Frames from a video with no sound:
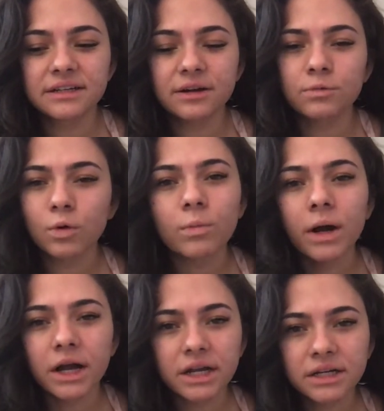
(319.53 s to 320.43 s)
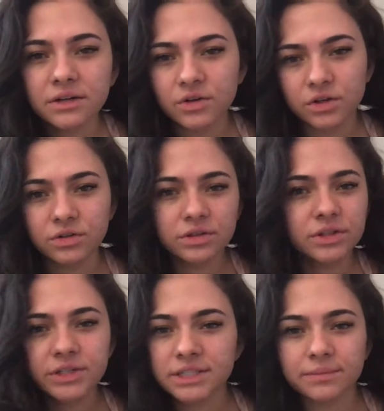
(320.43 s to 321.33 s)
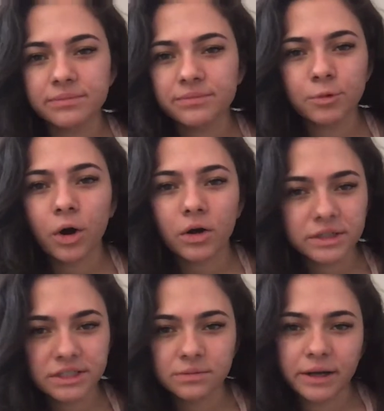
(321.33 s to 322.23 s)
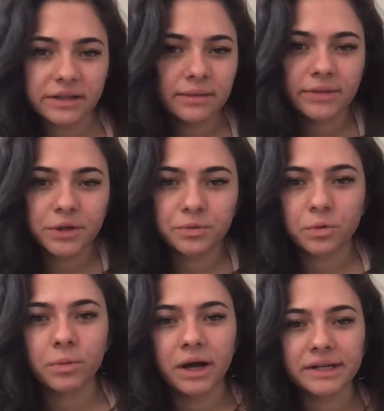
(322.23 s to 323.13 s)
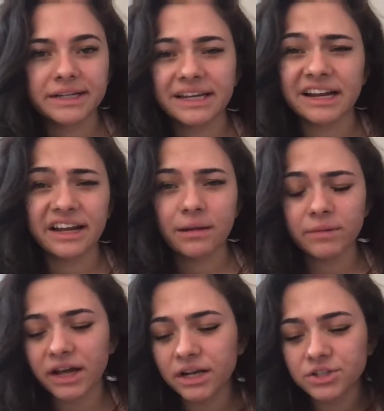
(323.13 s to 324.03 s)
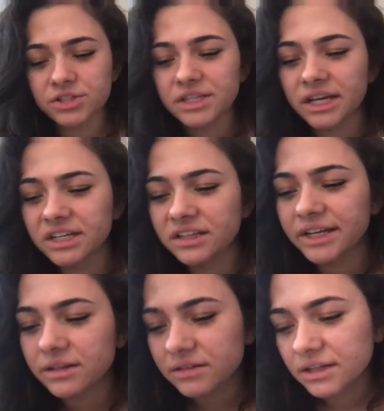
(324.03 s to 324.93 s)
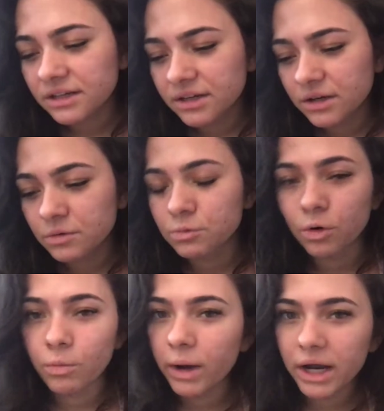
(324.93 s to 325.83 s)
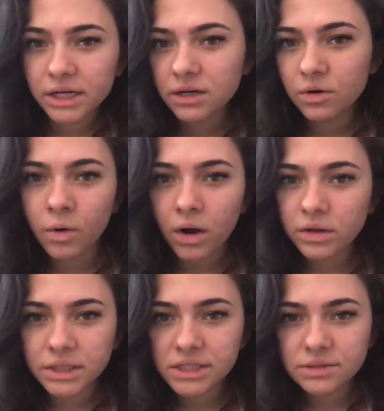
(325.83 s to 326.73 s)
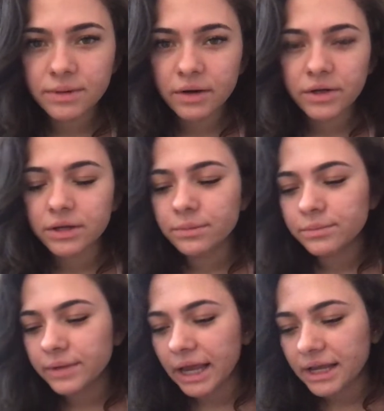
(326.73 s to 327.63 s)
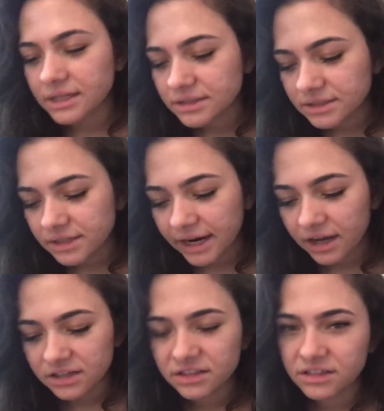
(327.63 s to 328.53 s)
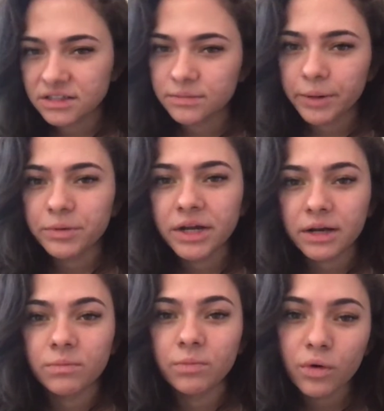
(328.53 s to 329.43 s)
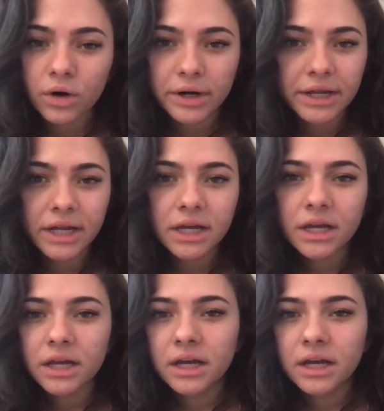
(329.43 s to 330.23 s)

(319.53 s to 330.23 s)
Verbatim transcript: a robot or there's some qualities about them that are robotic and I, I'm kind of just getting like robotic qualities about him and I kind of think he might be kind of boring.